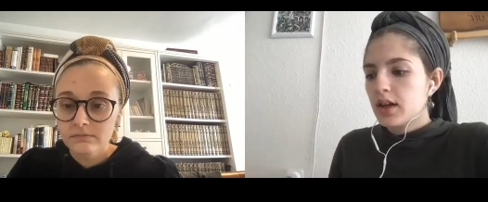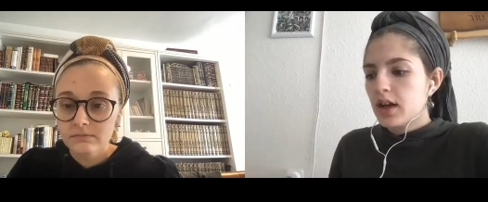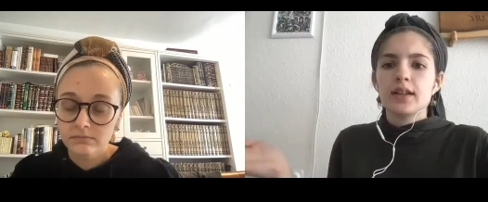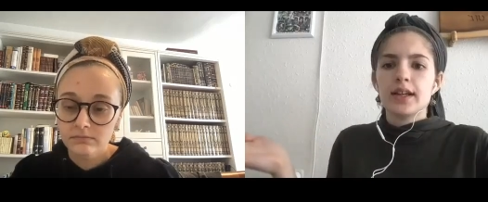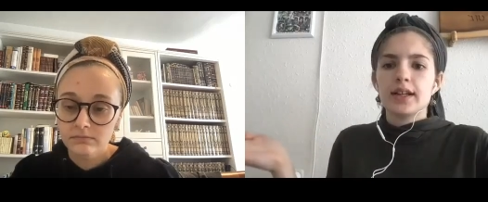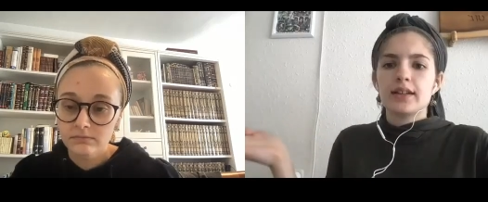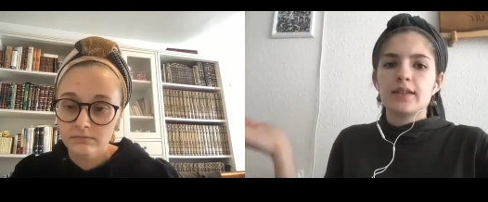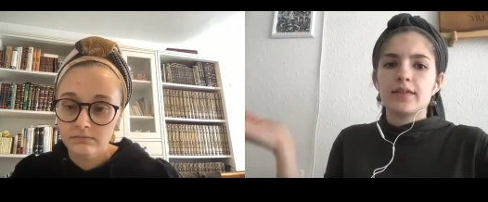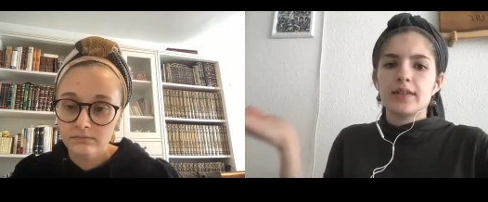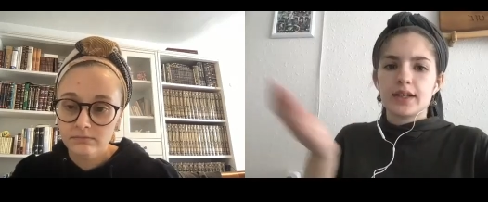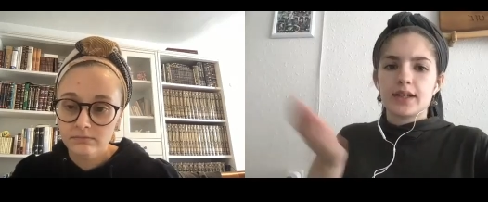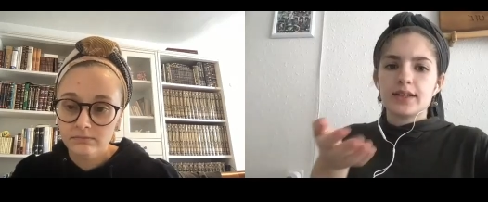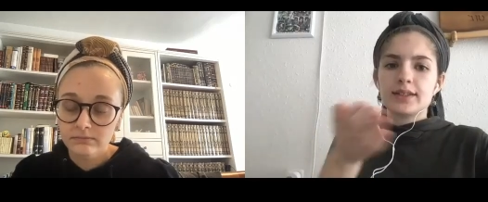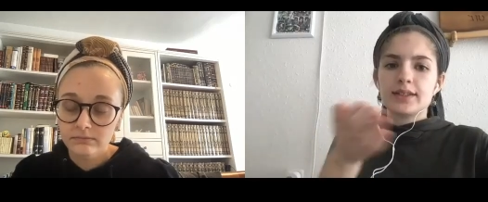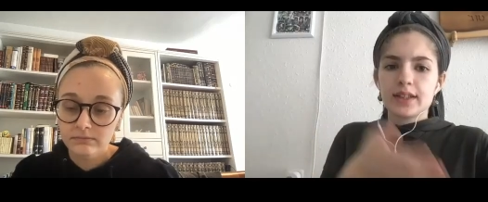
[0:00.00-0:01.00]
Speaker 1: like living
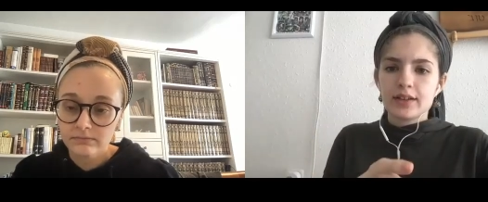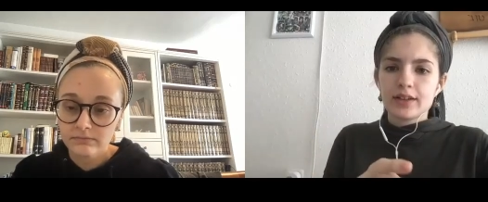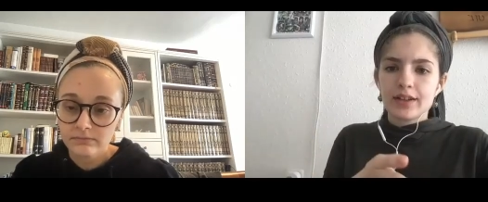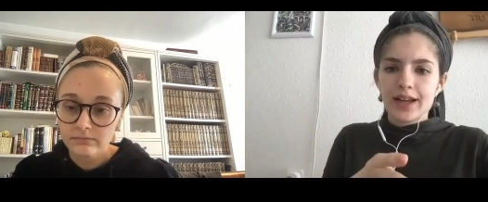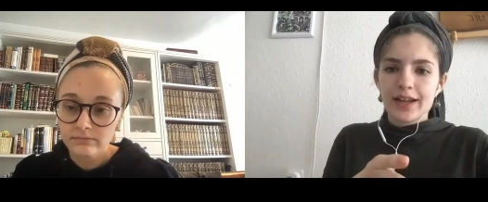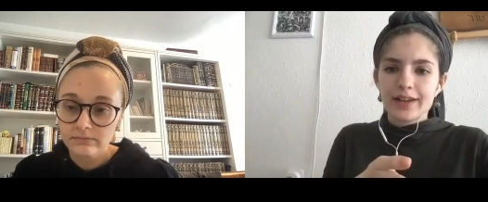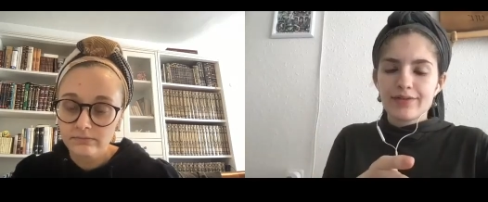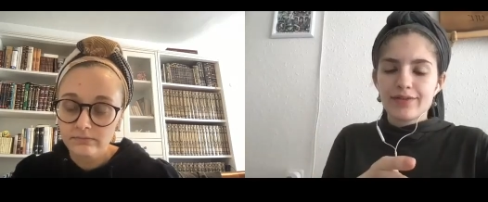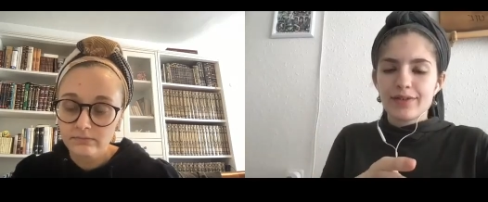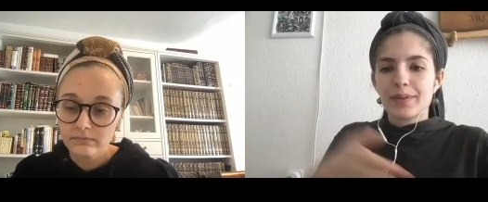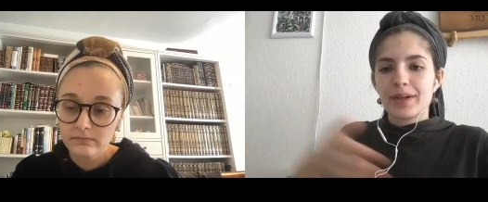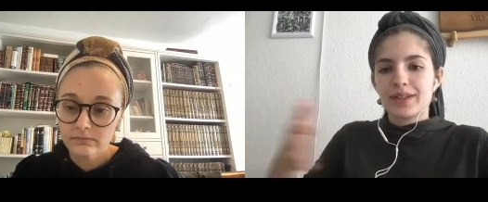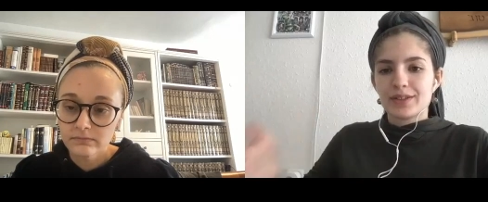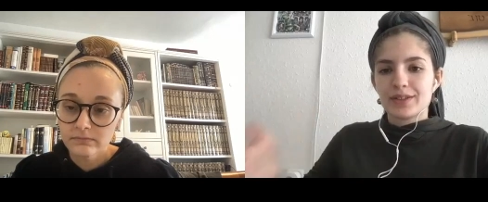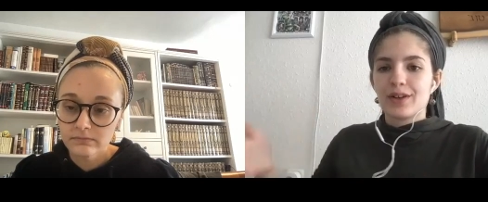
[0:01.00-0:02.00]
a single life, but
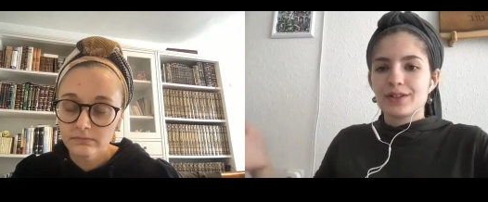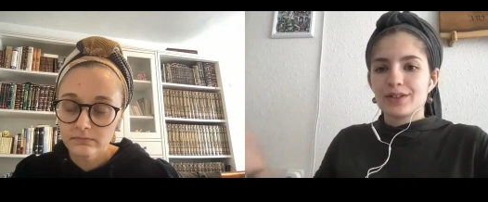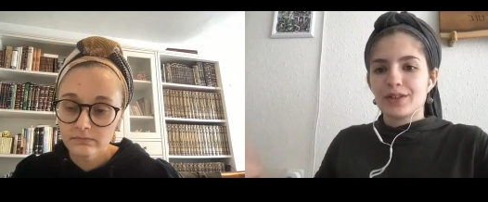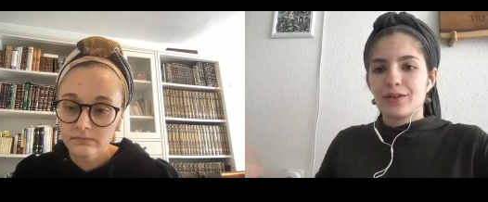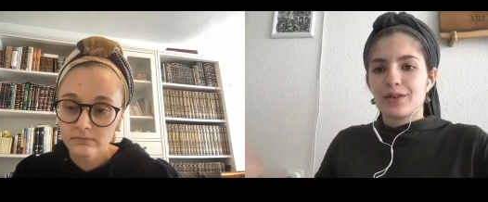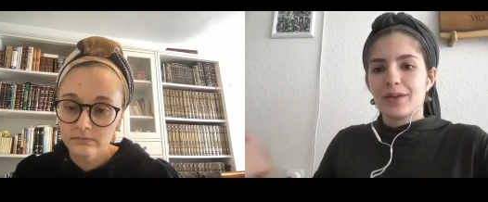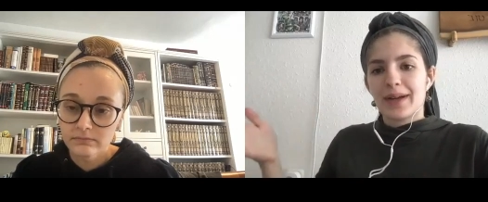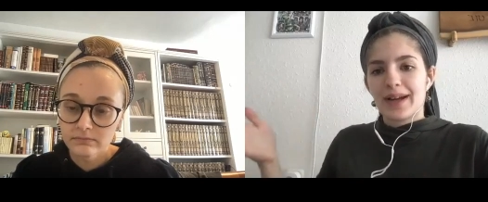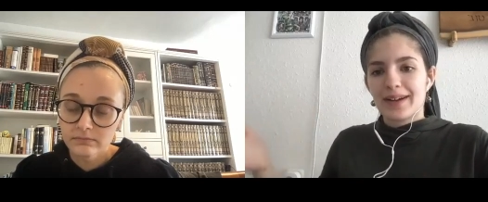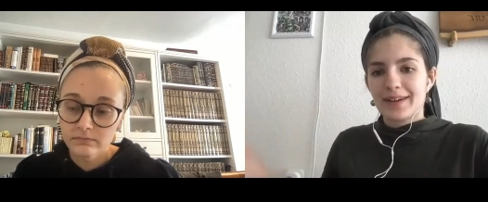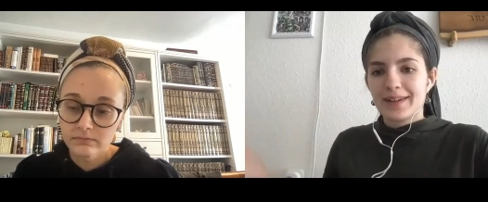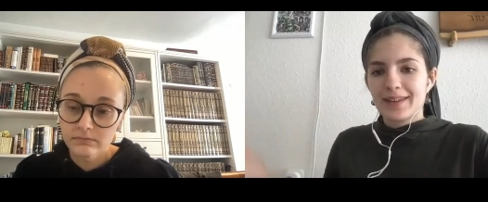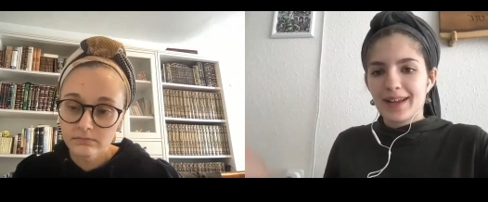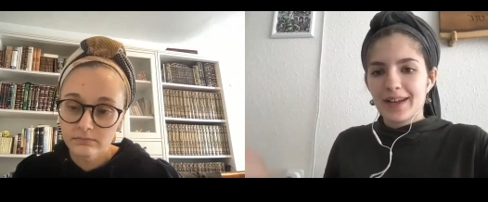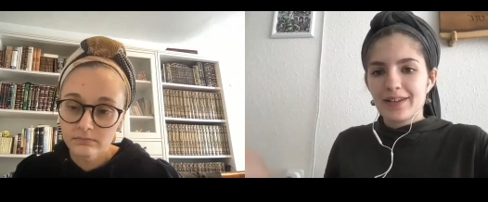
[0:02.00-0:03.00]
it's also a
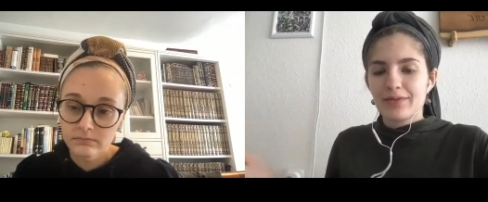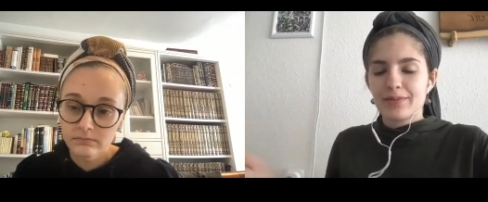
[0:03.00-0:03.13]
married life.